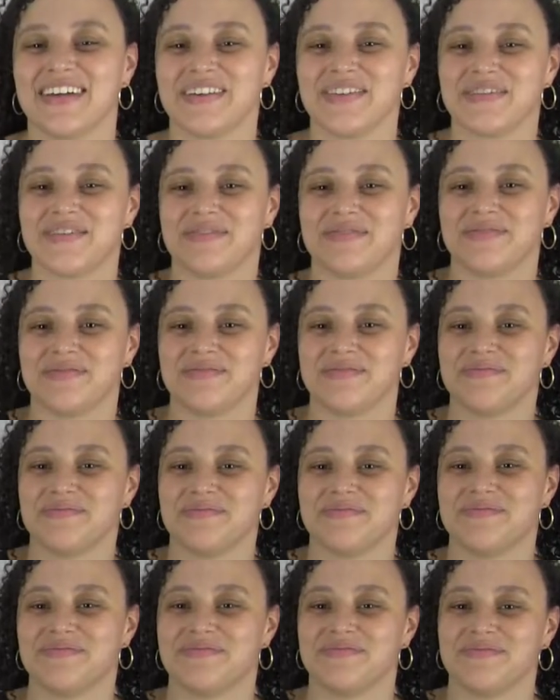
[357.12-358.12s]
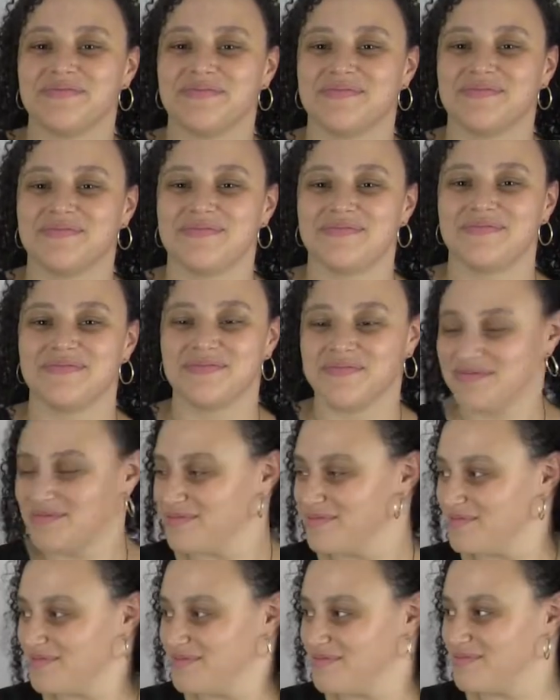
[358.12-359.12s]

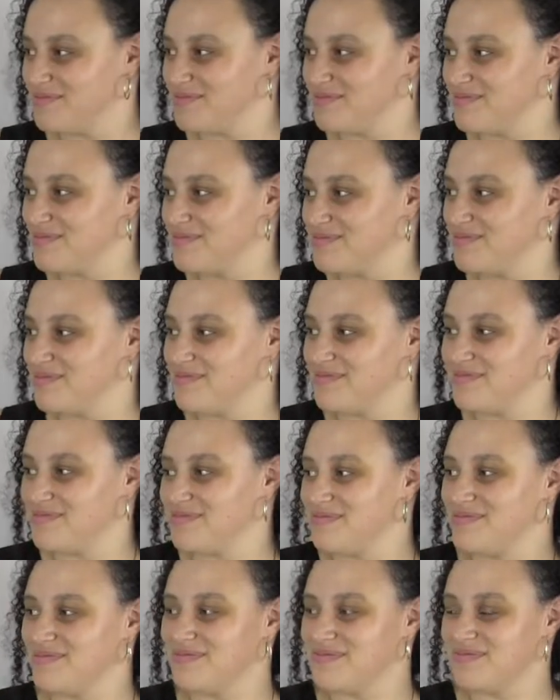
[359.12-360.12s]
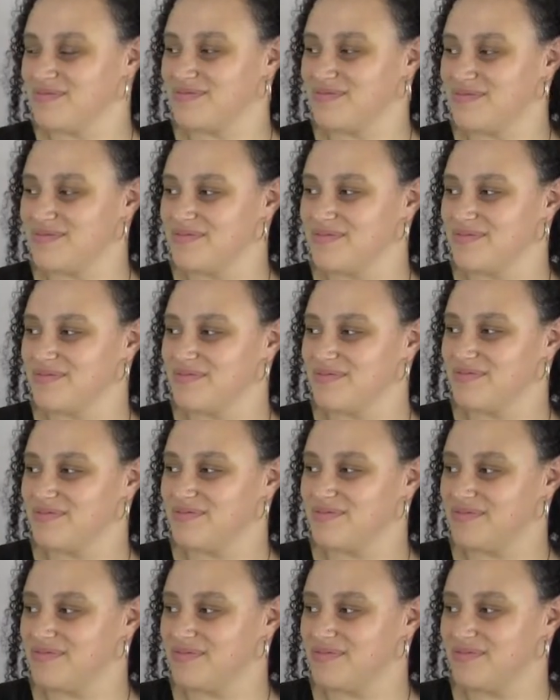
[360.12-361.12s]

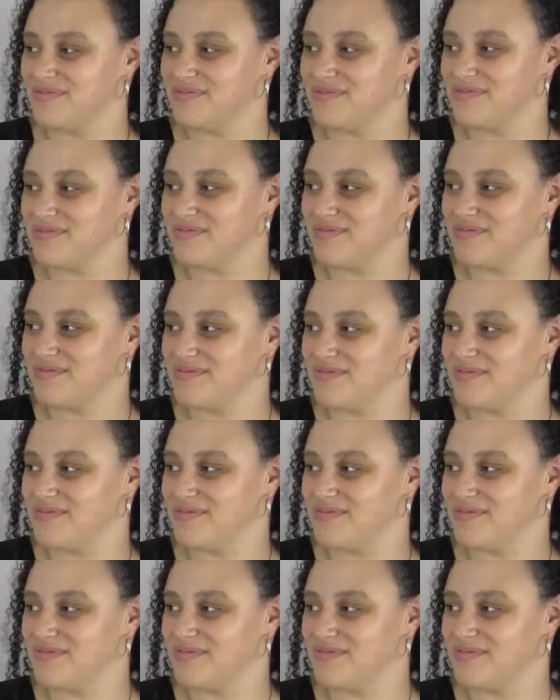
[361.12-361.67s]
This person isn't speaking.